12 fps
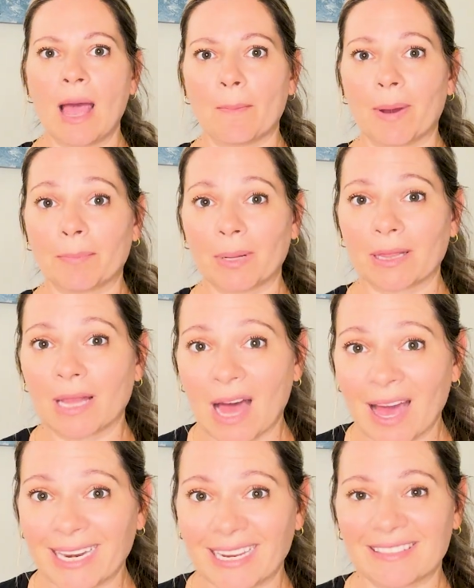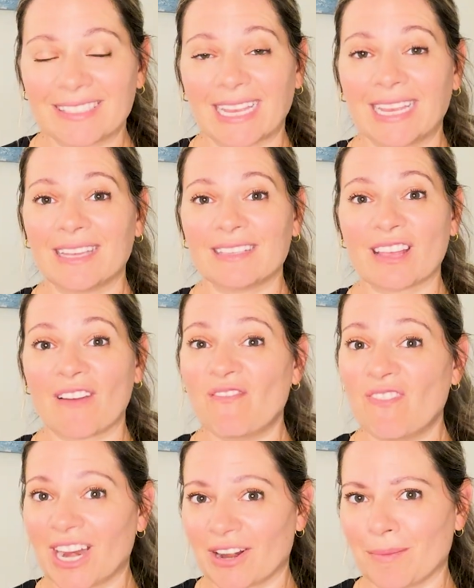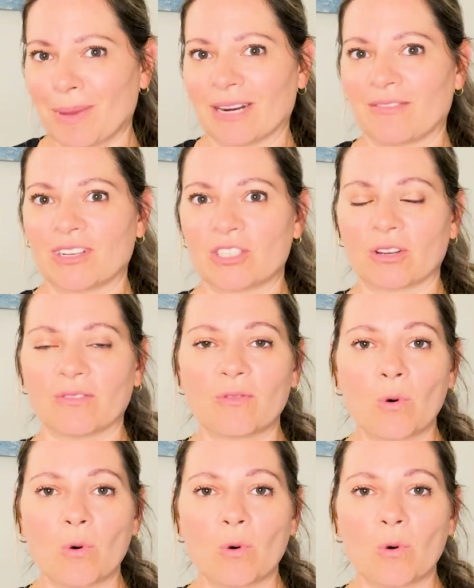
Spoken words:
but Pilates is very beneficial